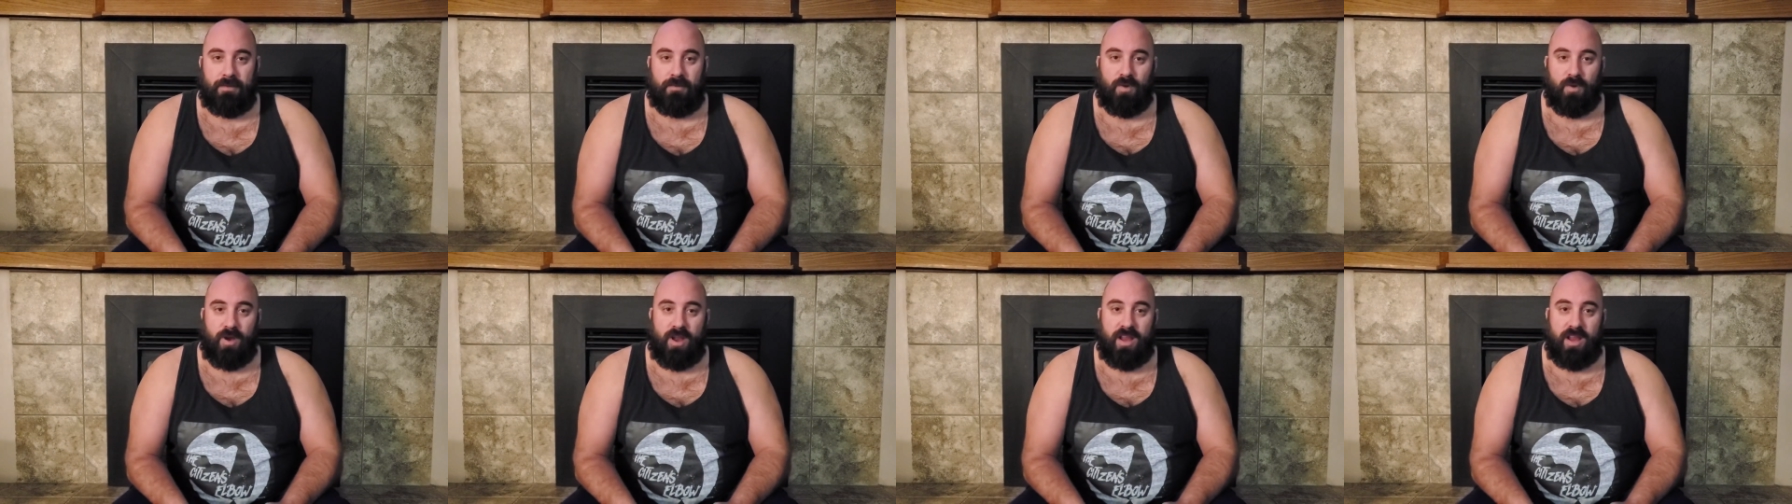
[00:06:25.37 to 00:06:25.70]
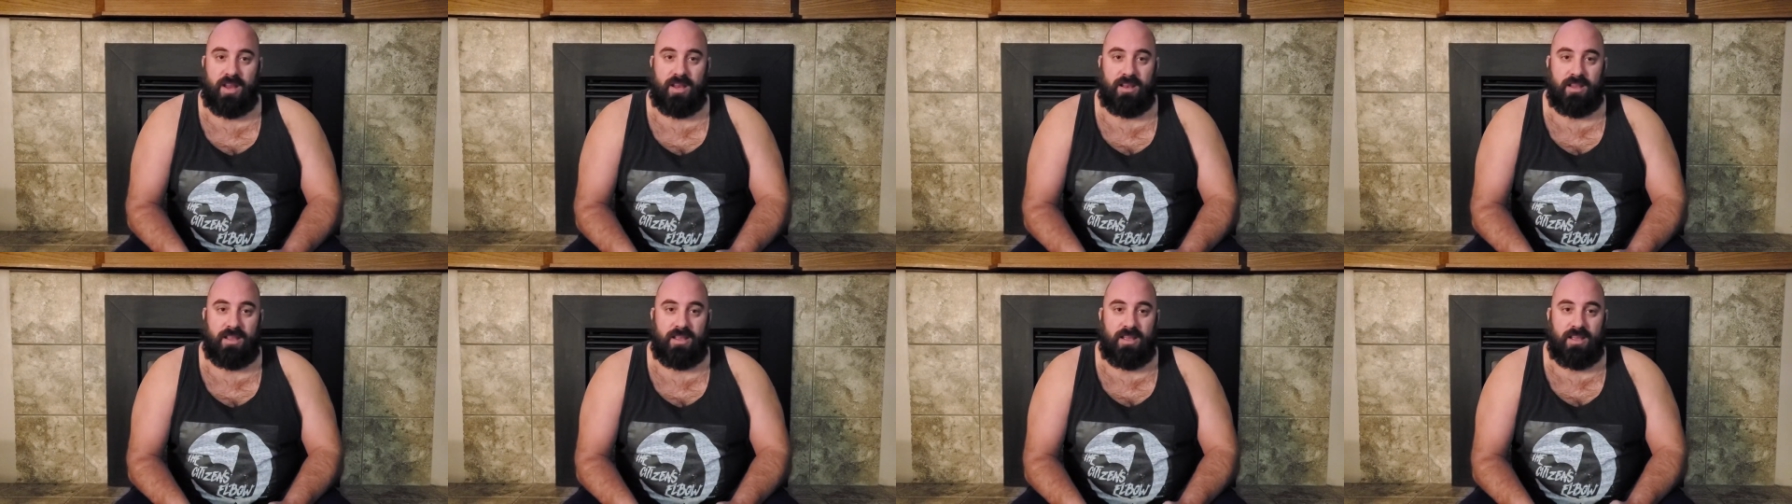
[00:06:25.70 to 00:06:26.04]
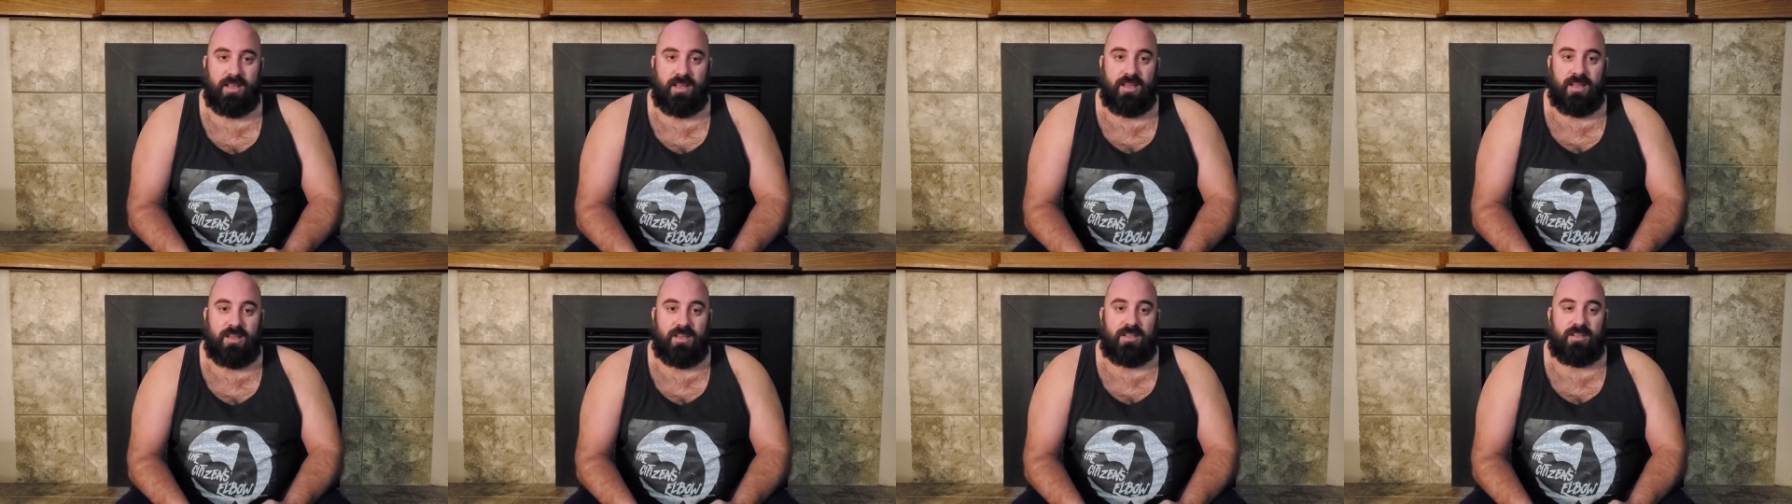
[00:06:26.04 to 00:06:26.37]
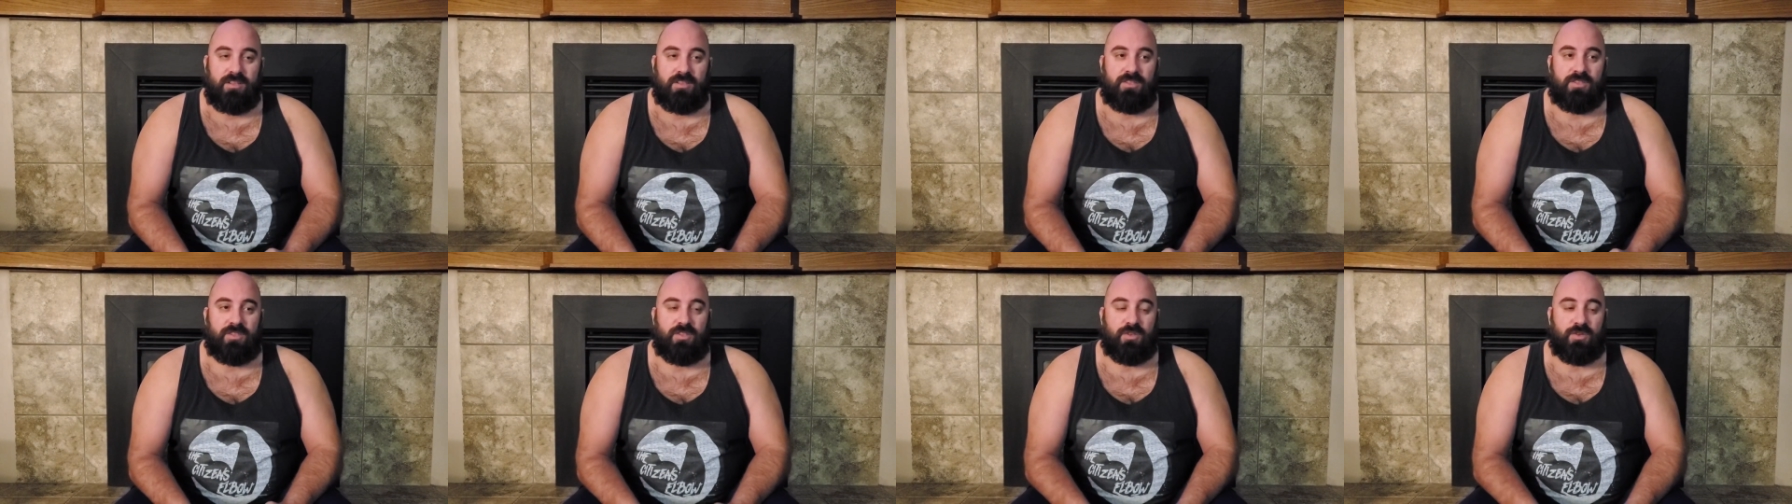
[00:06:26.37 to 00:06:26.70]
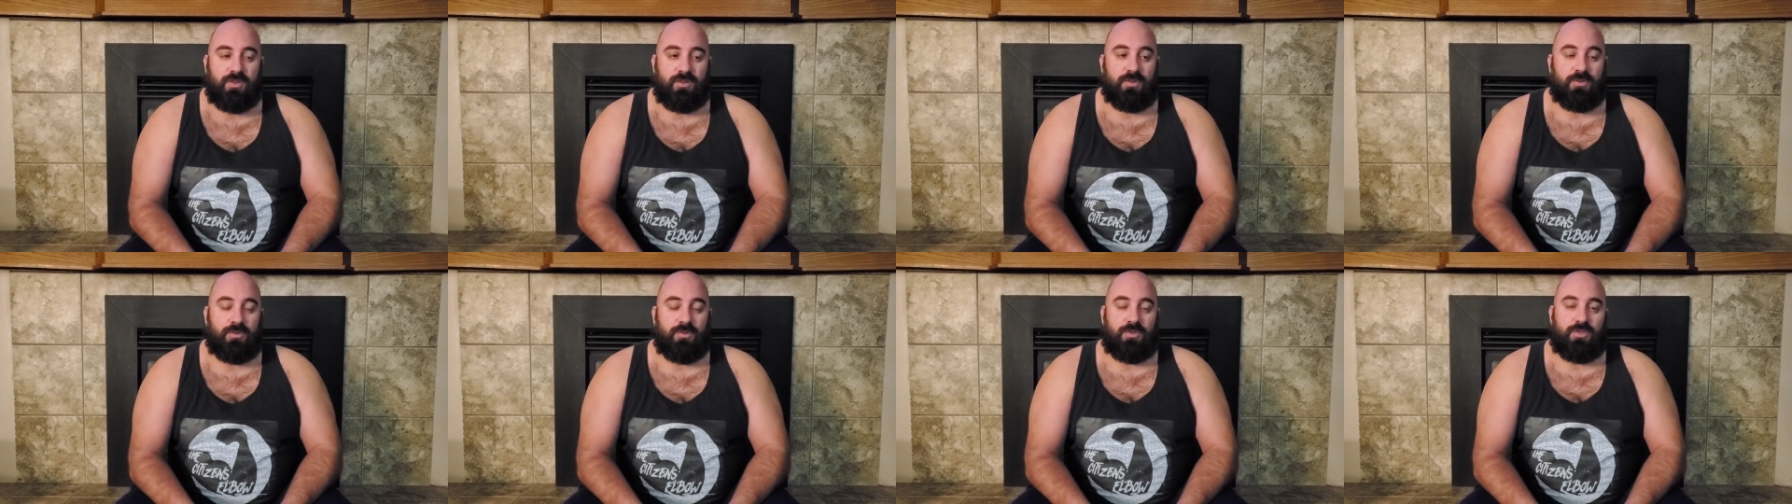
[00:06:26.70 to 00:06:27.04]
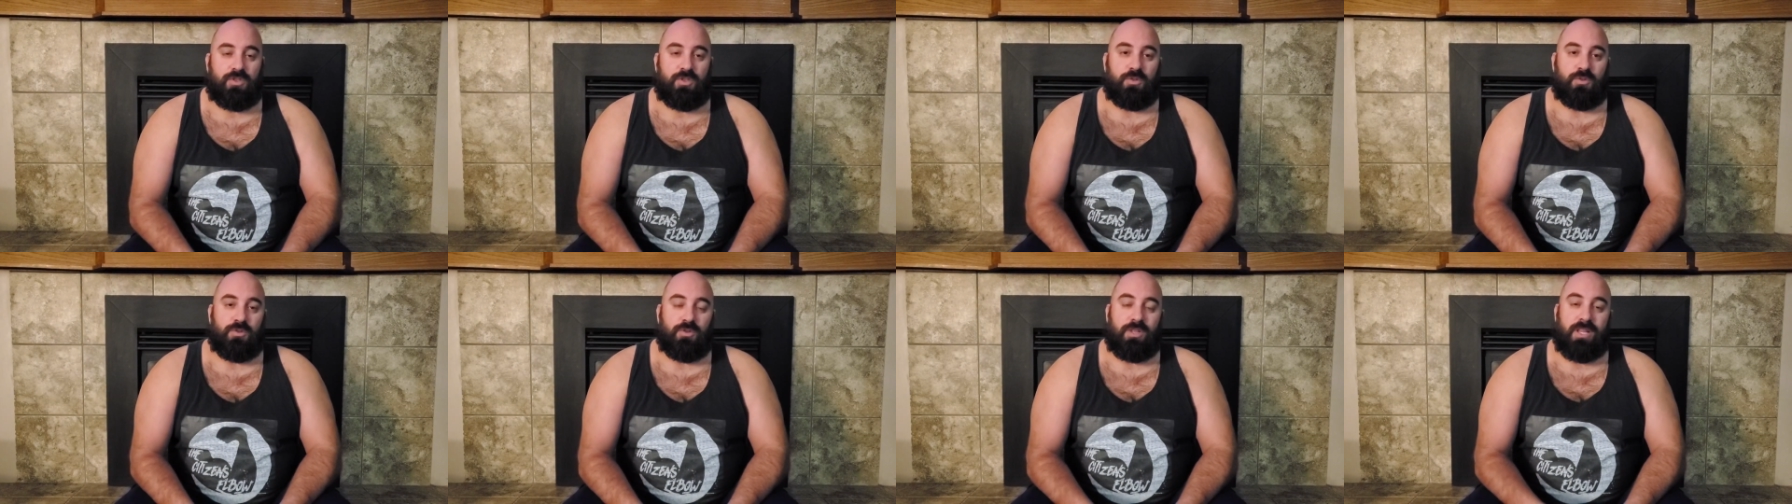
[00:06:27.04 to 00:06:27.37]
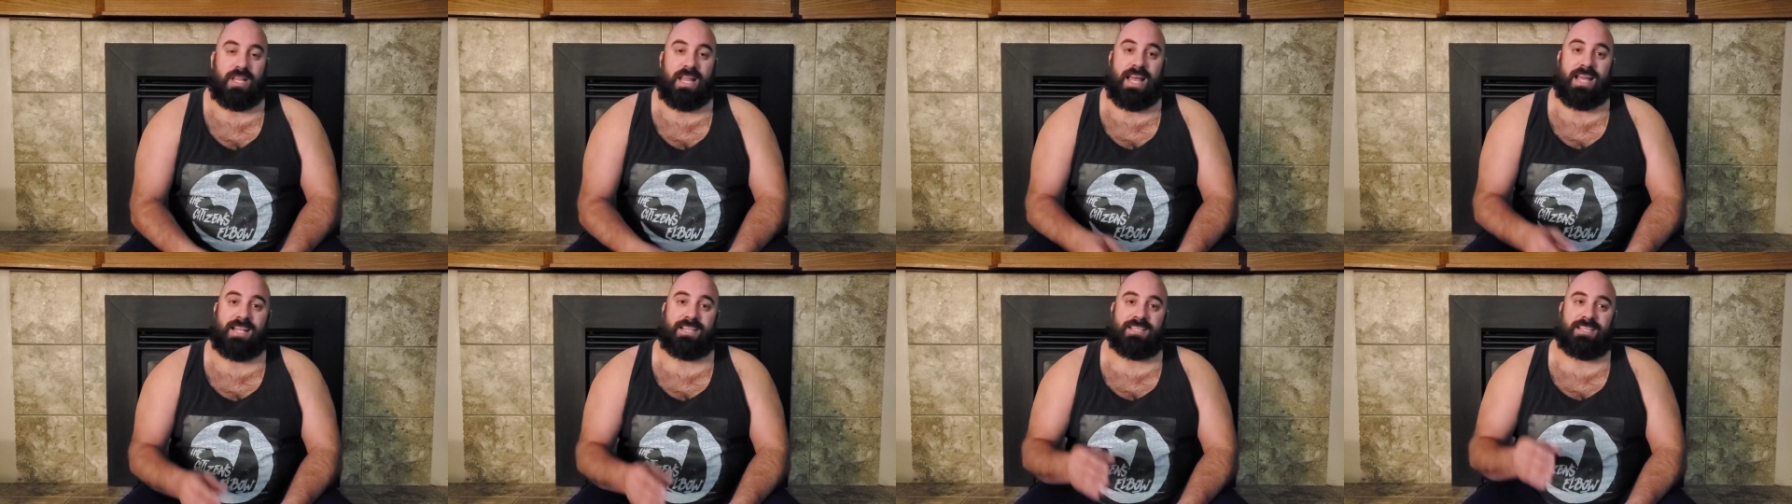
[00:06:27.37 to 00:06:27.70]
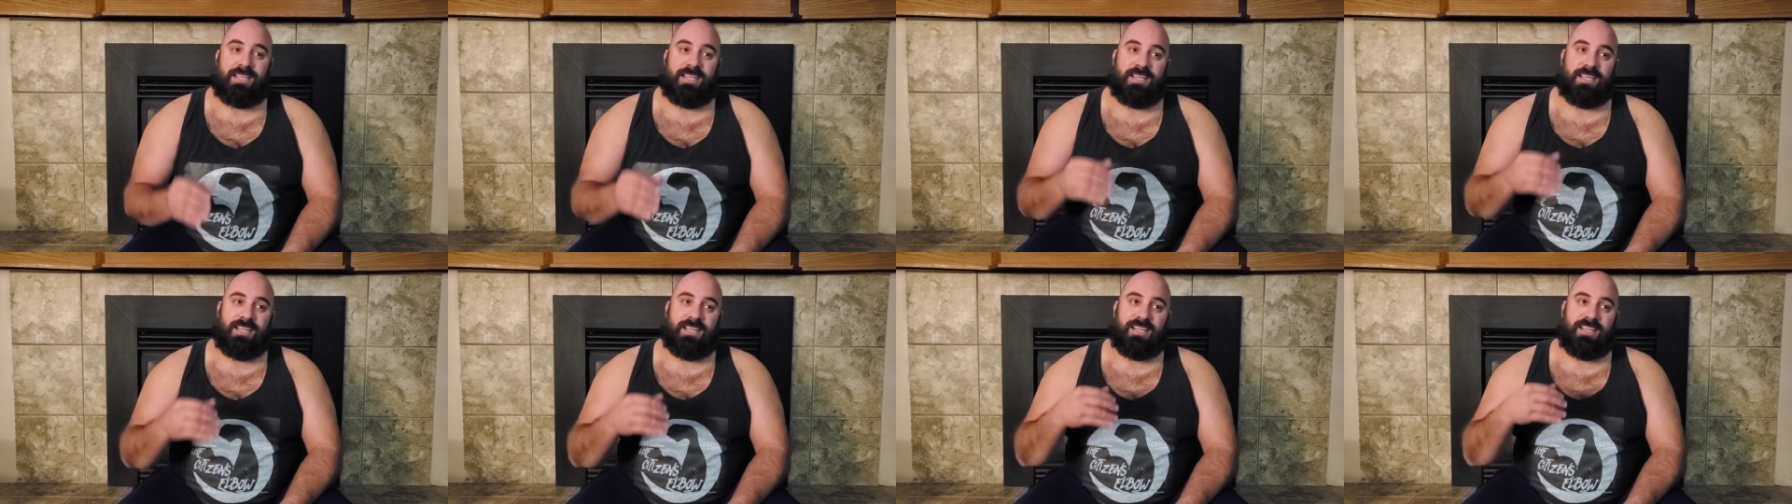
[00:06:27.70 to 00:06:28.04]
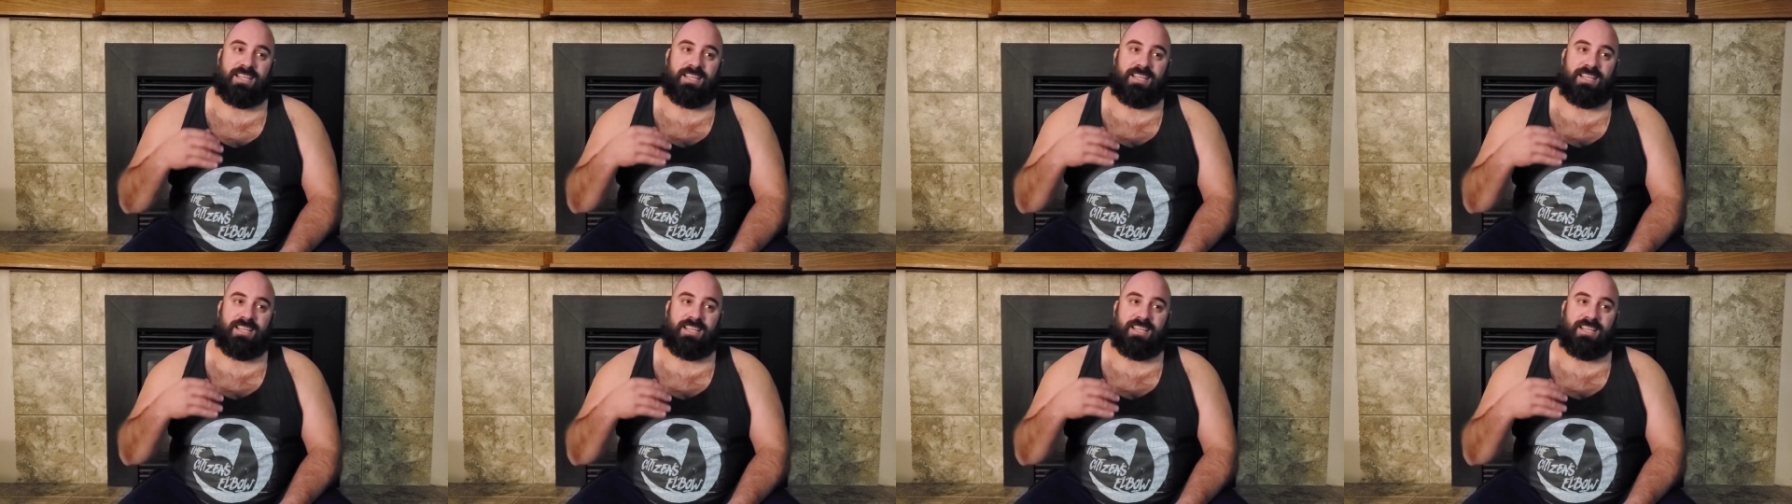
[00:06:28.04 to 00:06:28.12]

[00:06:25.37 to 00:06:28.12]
right? To to let